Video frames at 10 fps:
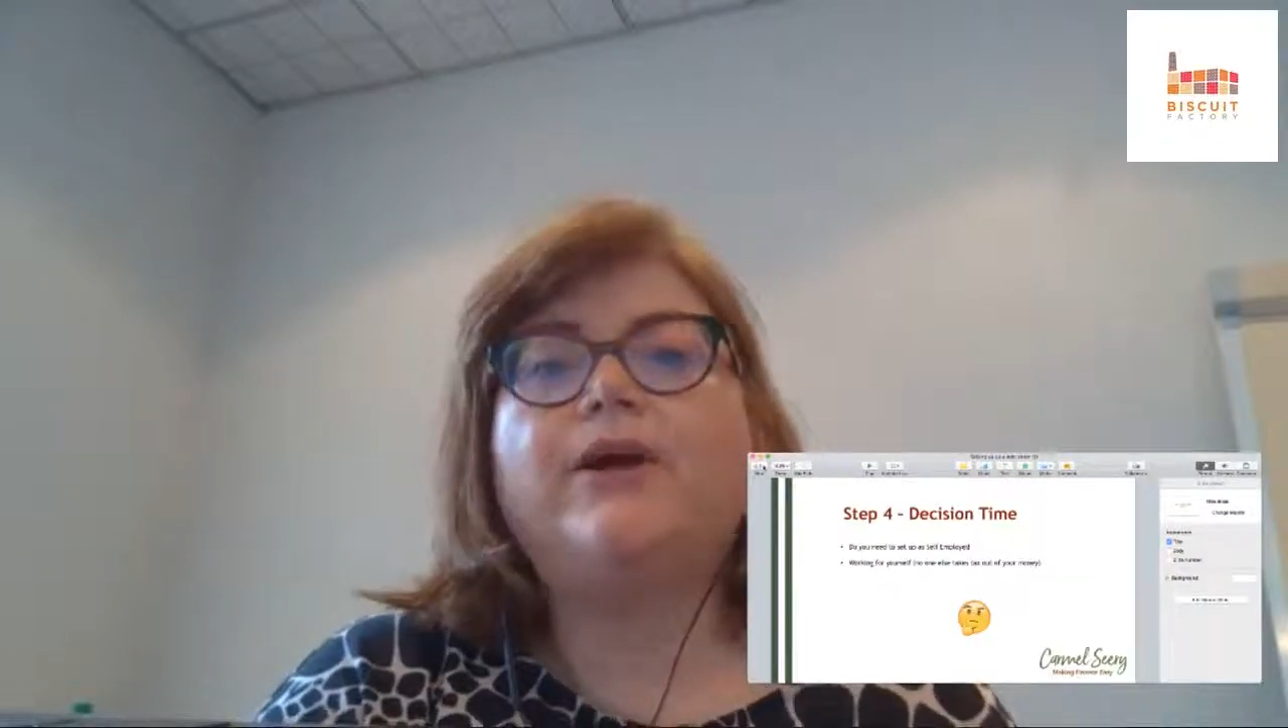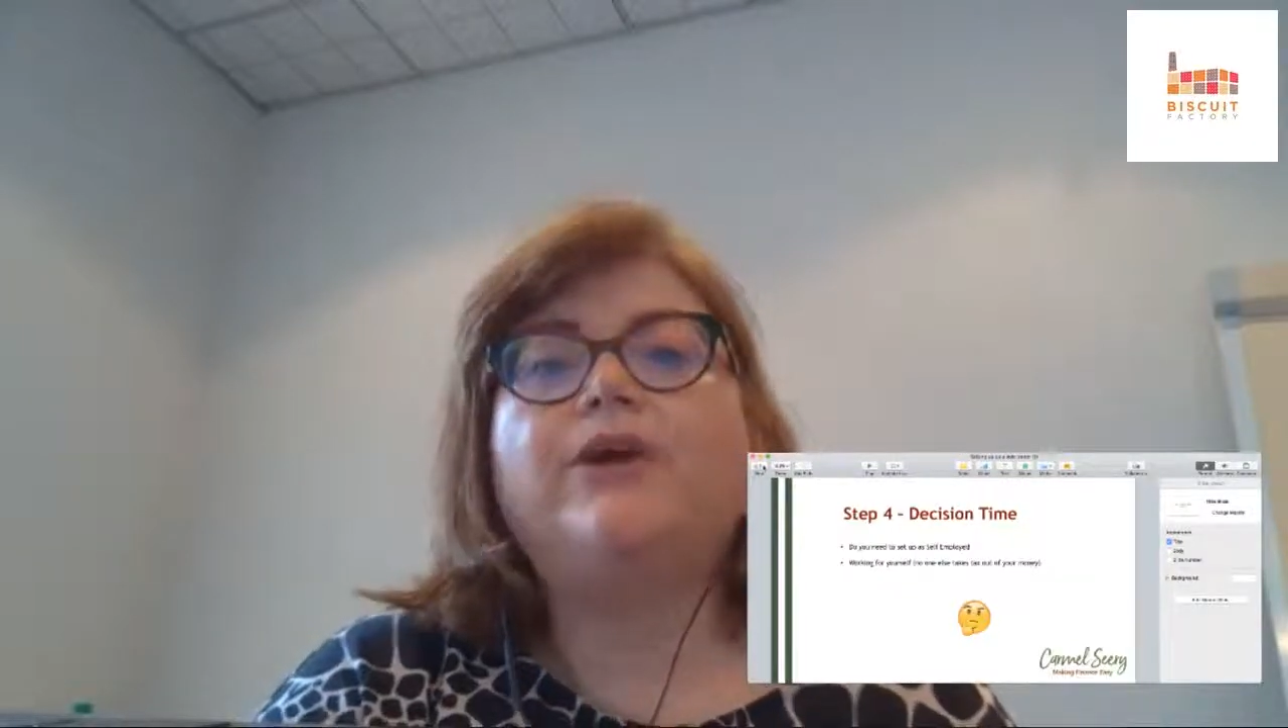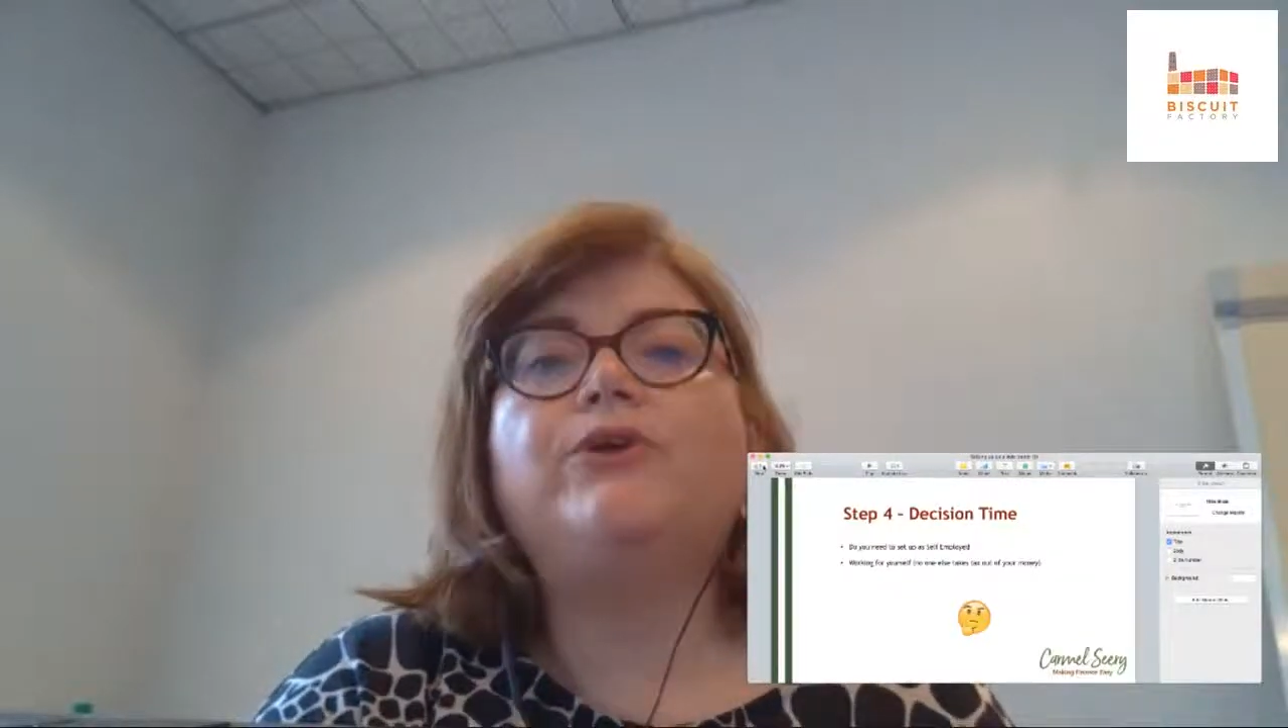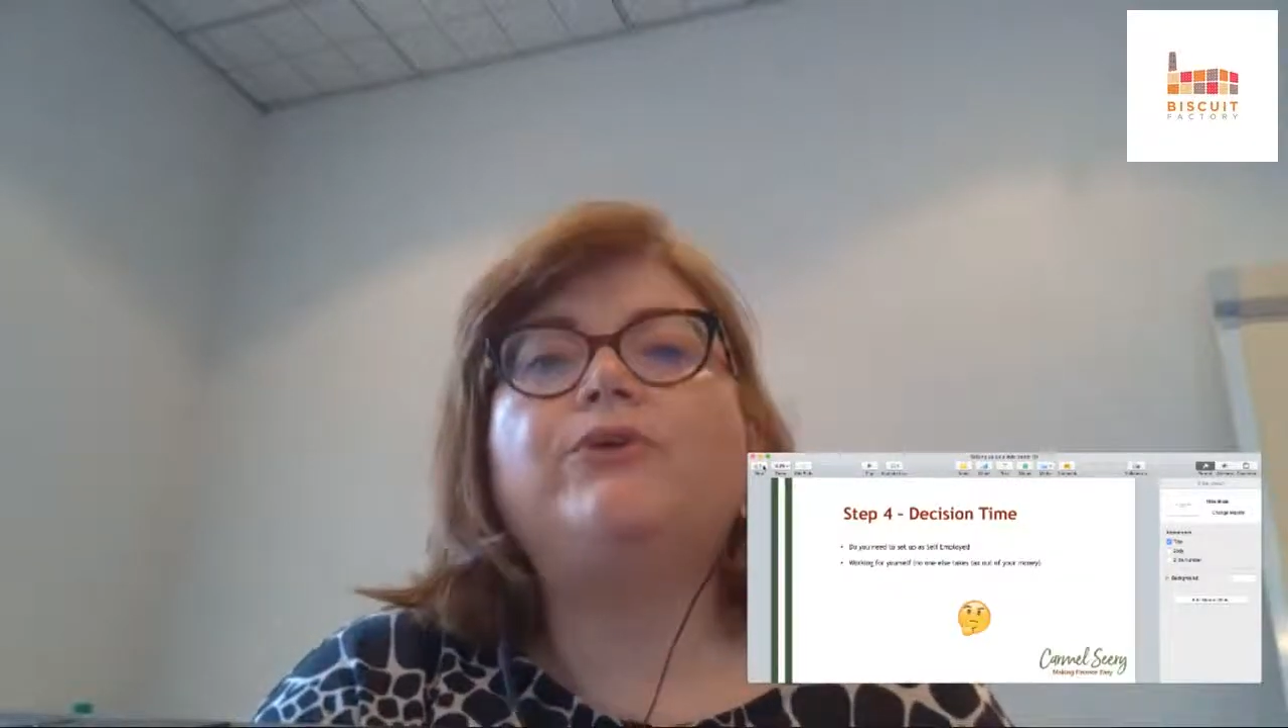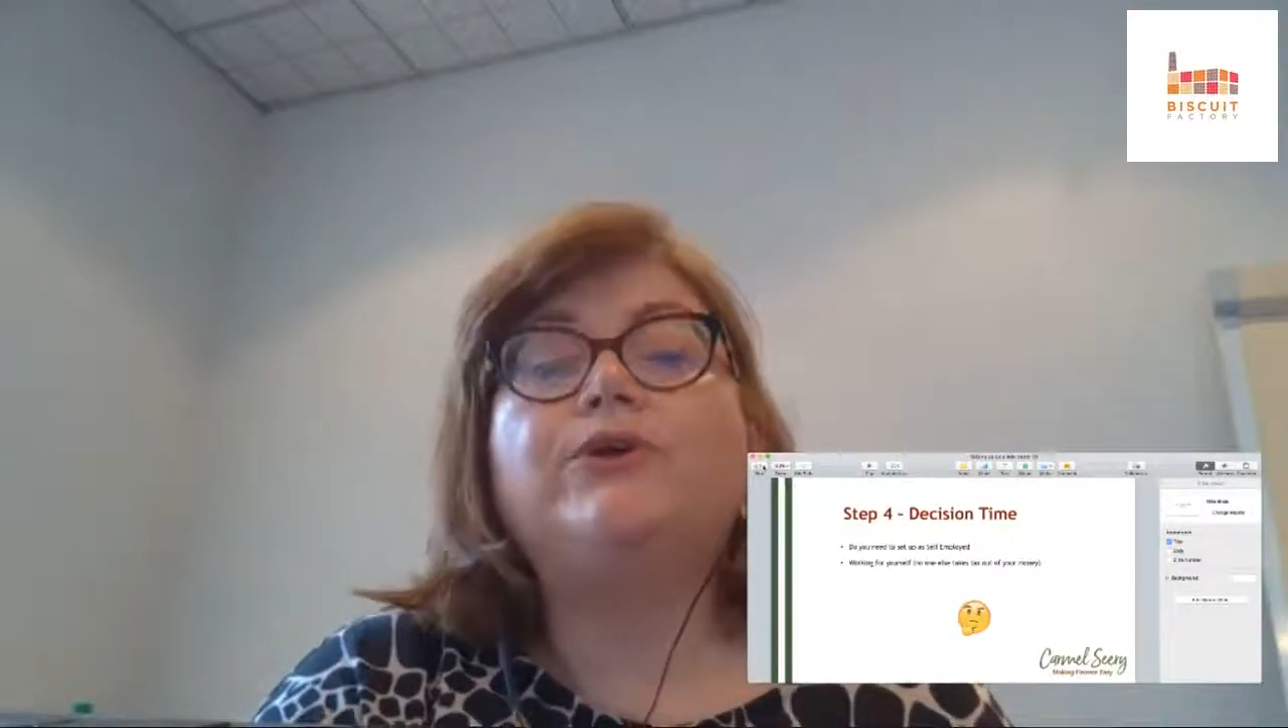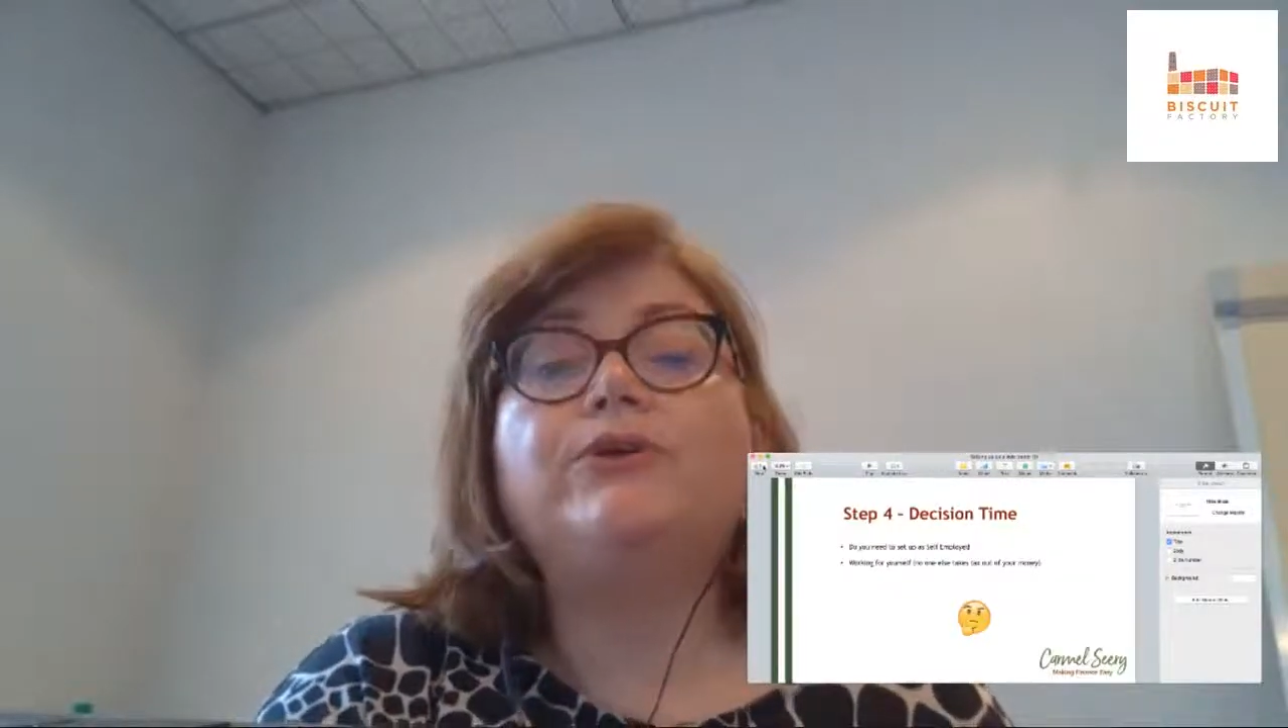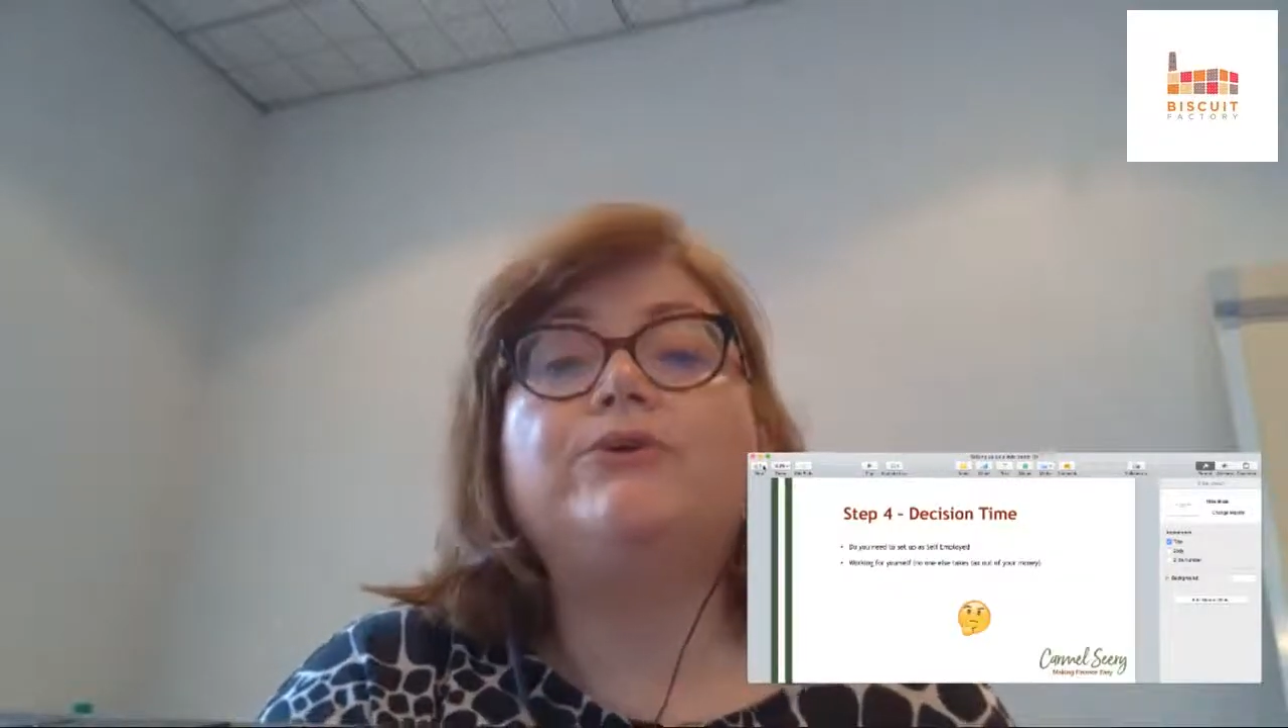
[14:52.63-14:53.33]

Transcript: where you